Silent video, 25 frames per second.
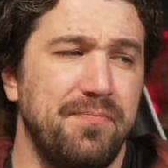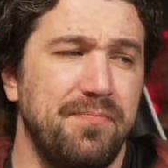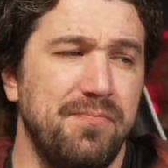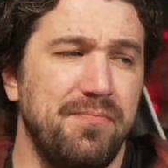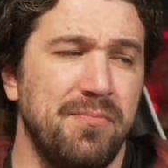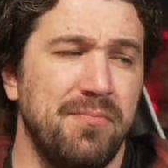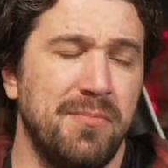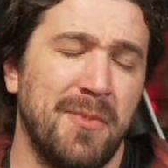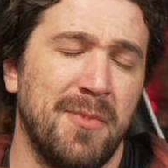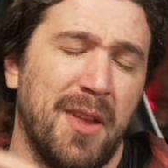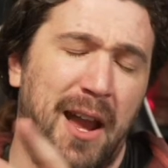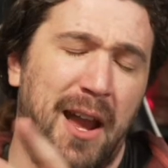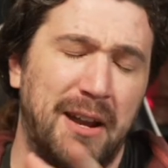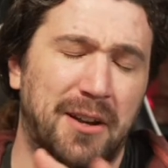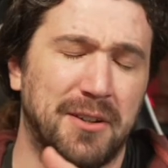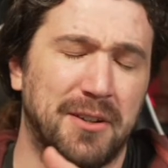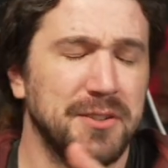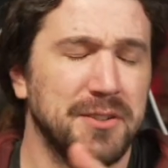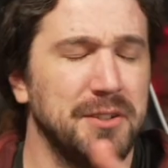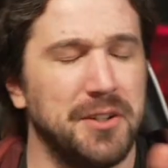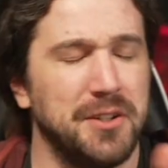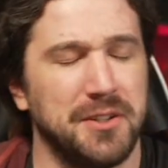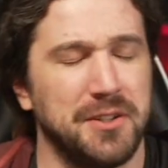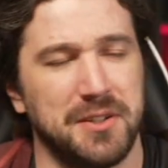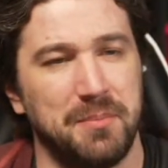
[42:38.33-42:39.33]
I also
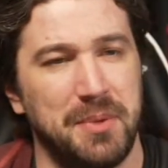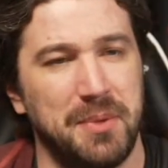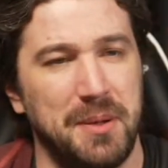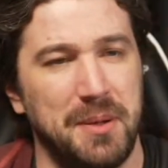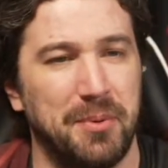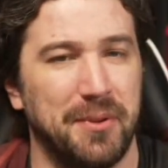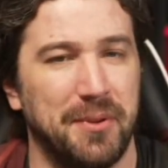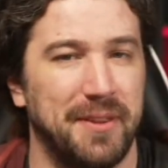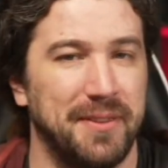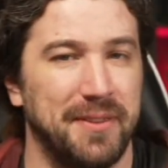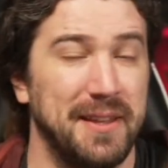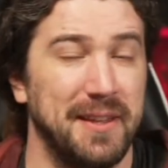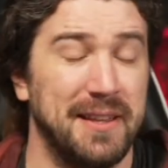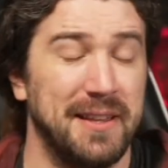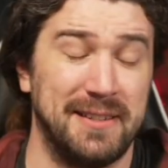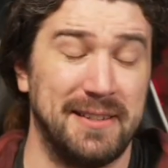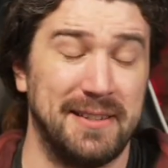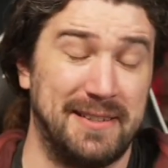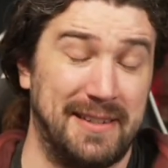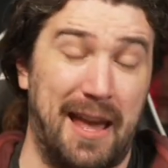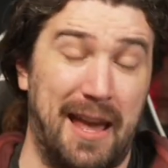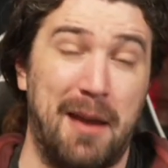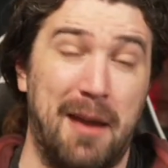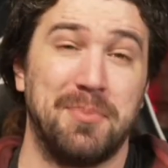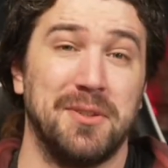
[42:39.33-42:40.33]
know some people that think it's
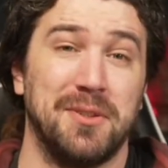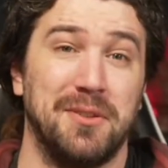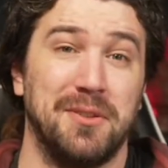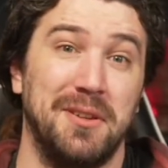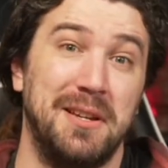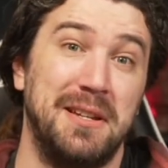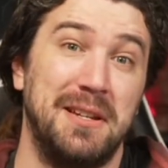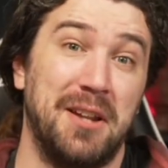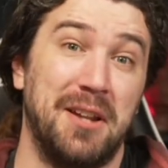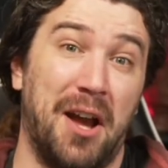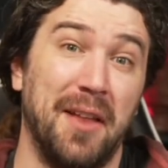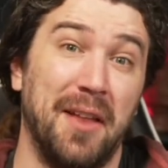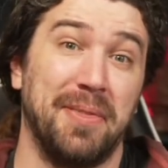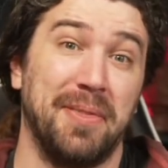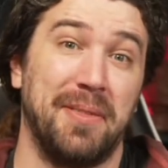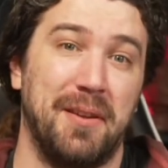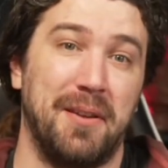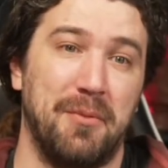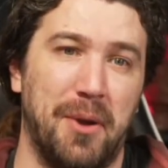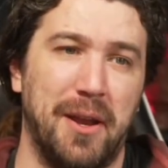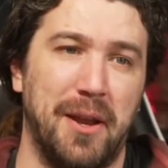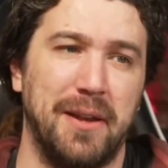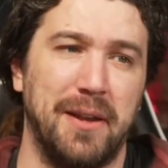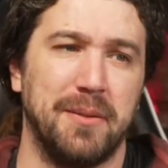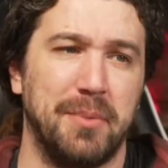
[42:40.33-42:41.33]
absolutely not the
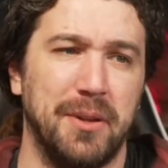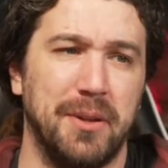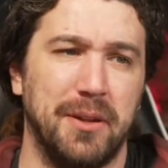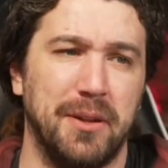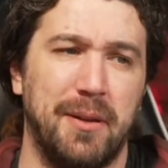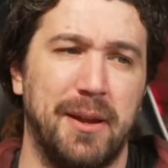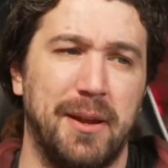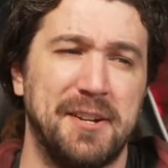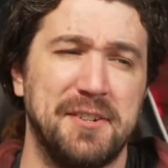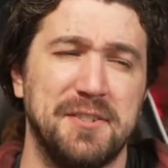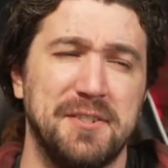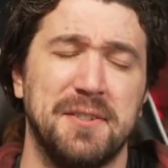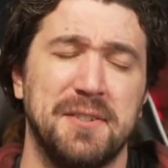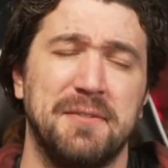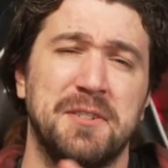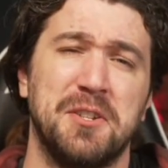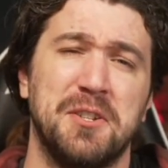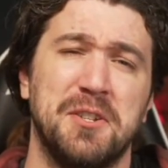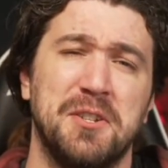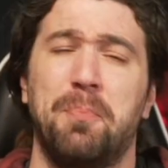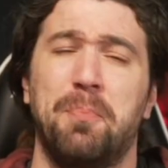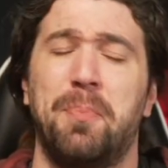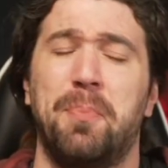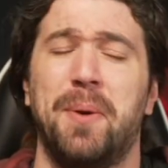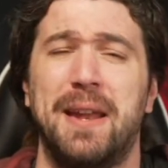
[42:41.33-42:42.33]
way to build microservices. So,
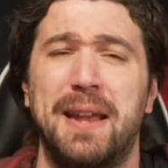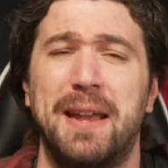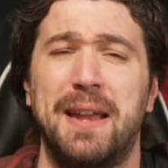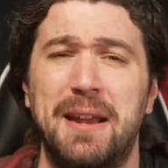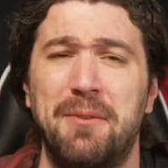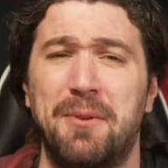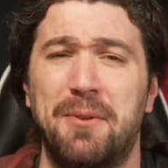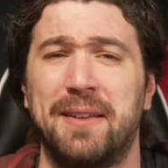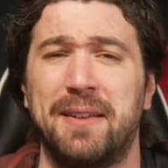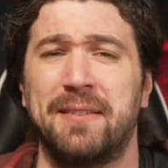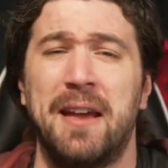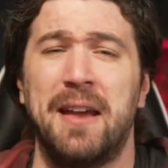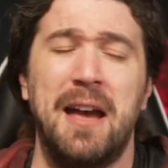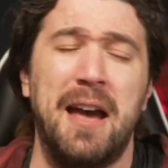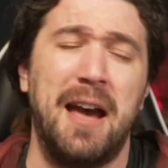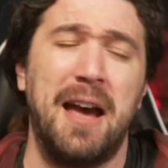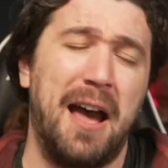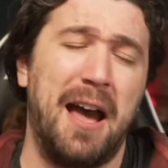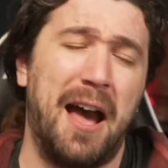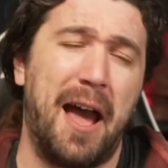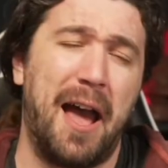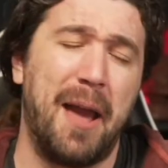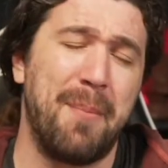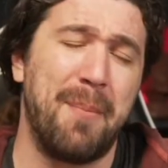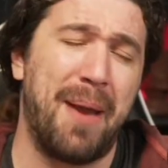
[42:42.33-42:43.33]
but anyways,
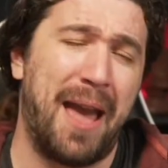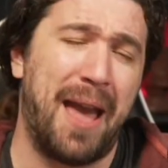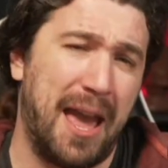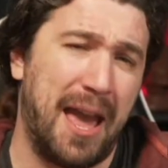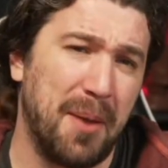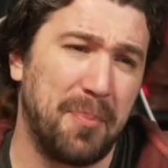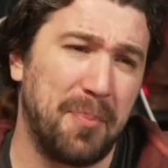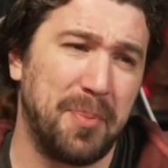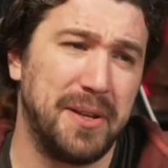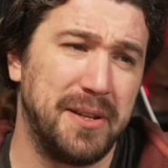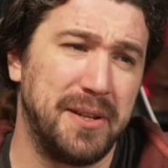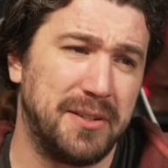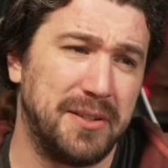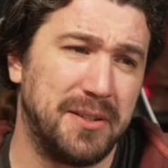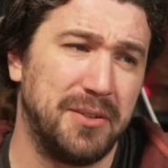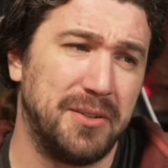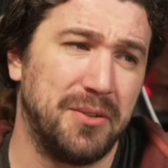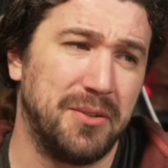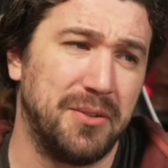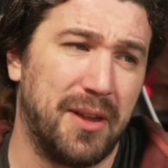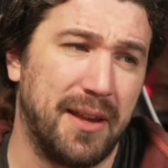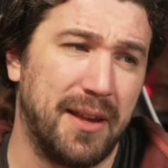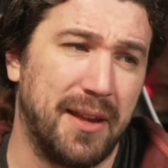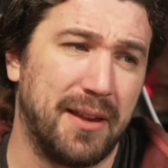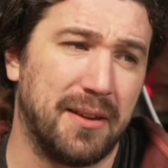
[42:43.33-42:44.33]
I'm happy to
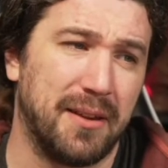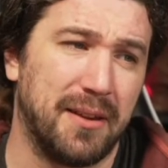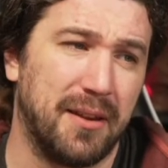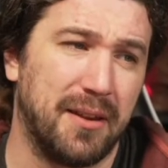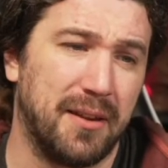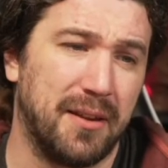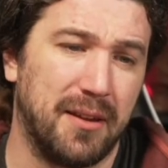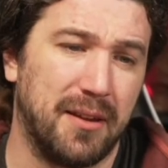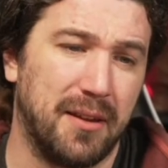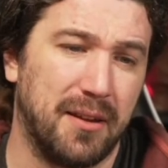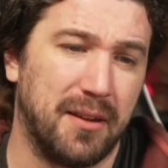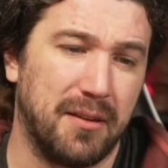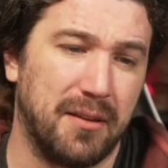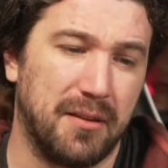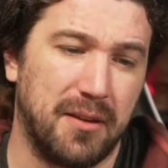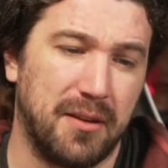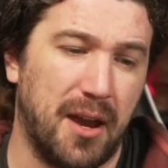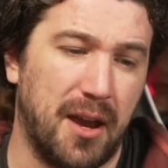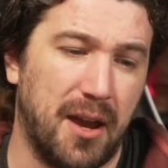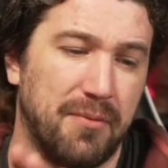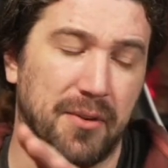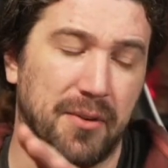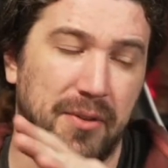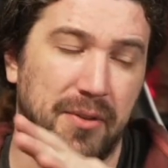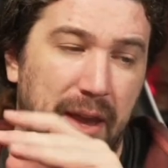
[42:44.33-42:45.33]
like
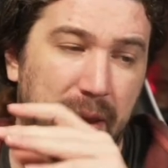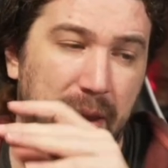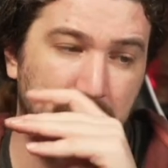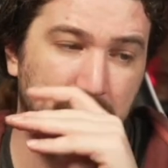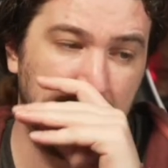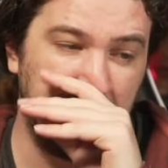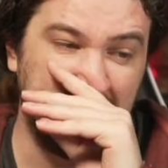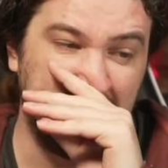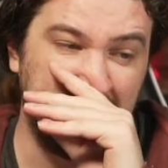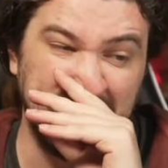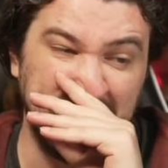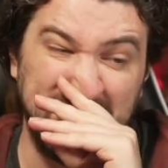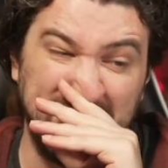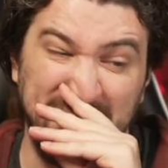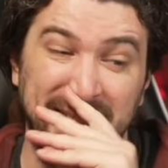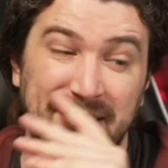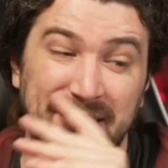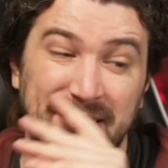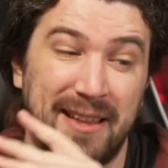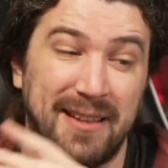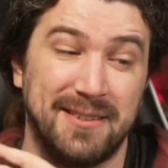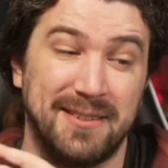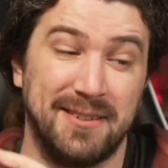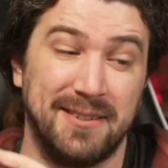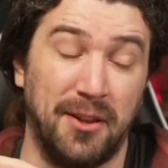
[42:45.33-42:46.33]
cover that because I think
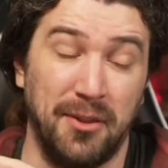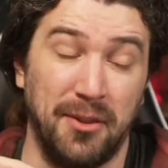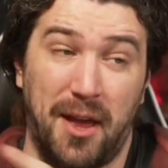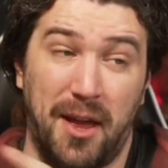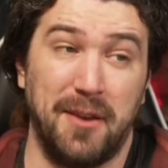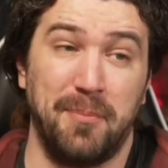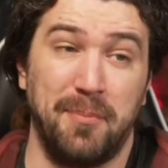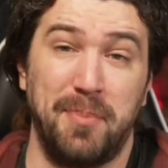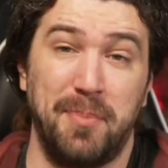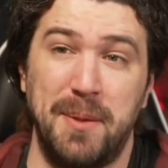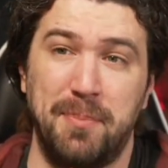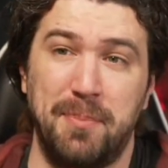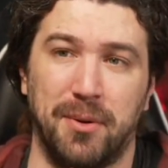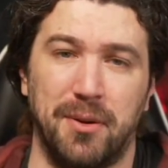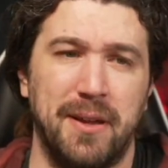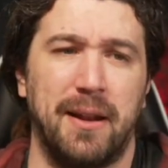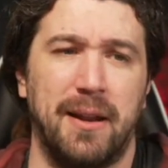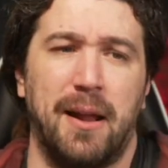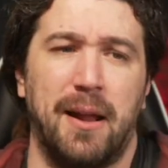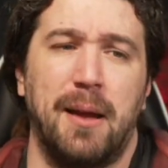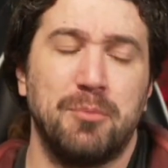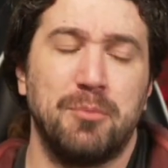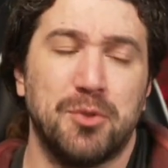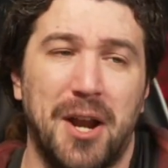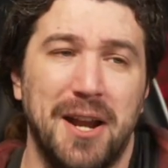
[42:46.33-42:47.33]
that's a lot of people, and
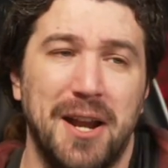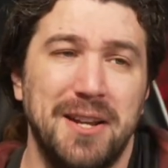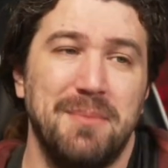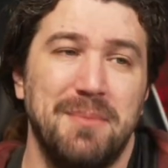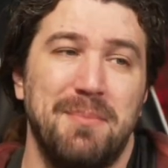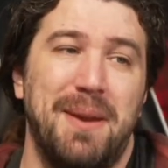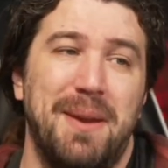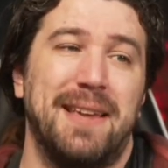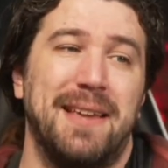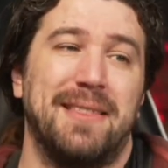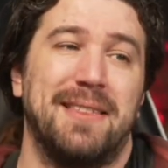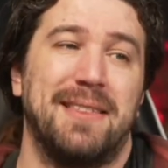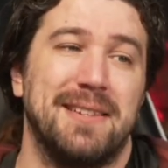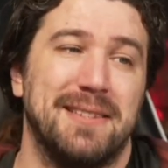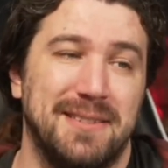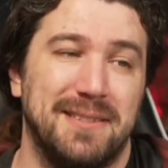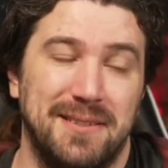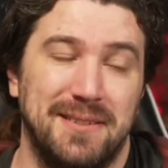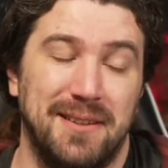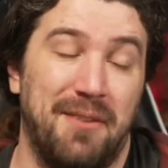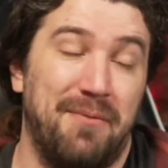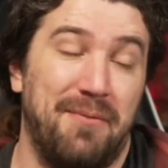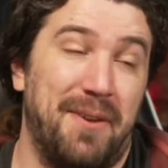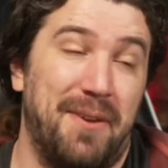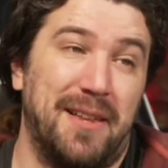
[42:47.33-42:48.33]
I'm trying to make this
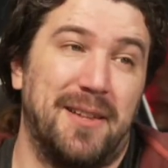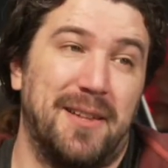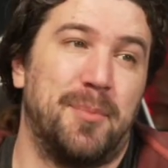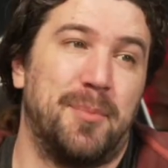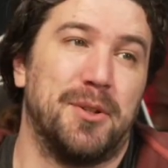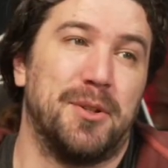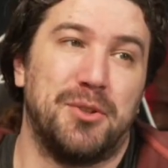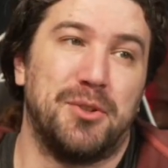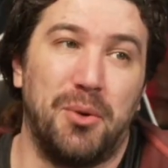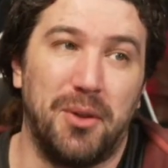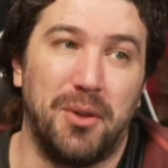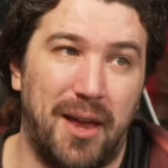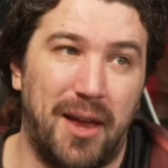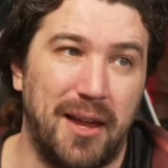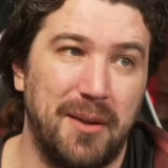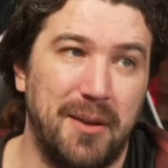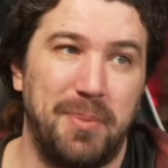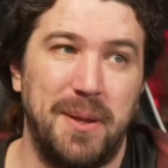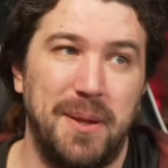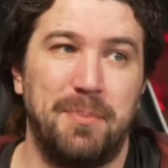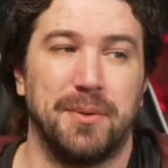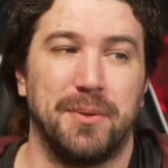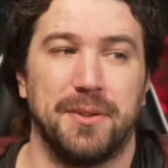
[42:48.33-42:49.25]
available to a lot of people.